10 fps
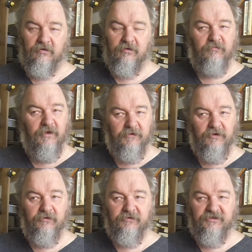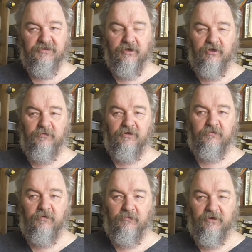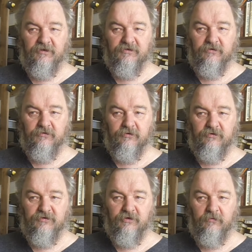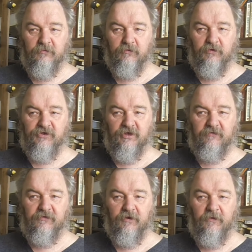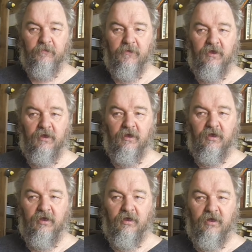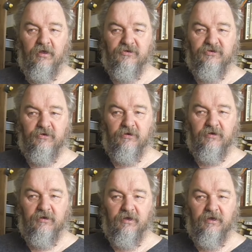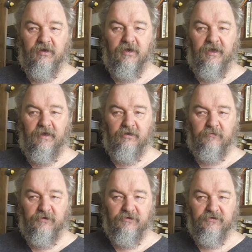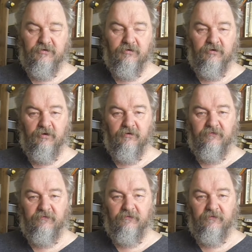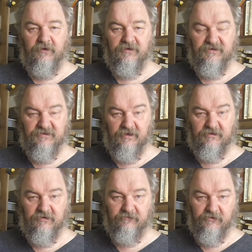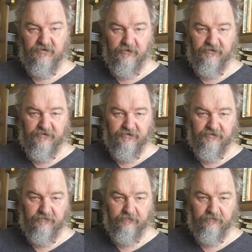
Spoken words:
maybe not determined, maybe that's too strong, but which have a strong element of instinctive responses.